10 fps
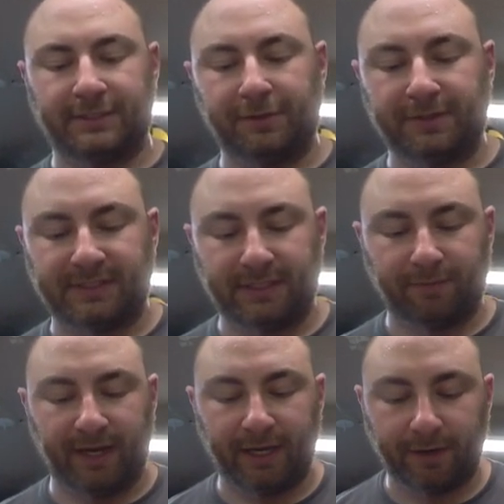As you can see
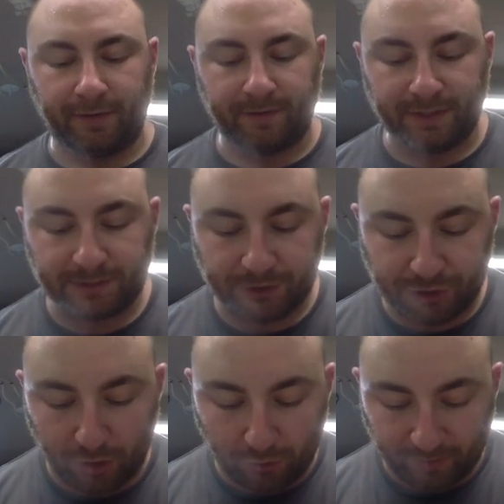right here, this
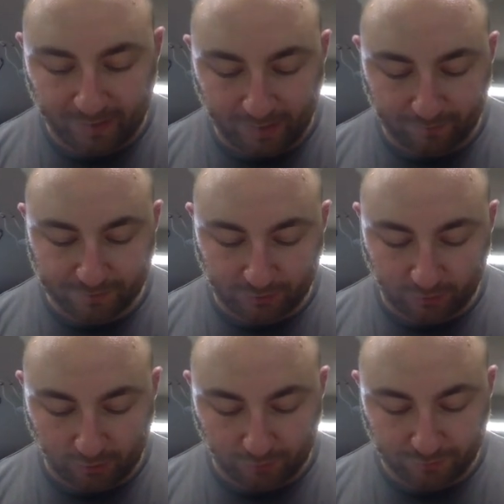choke right now is
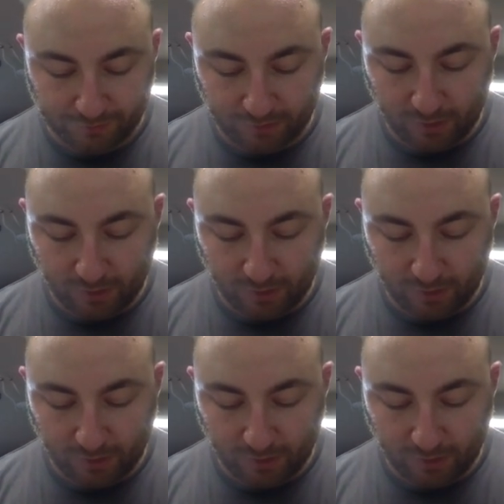closed.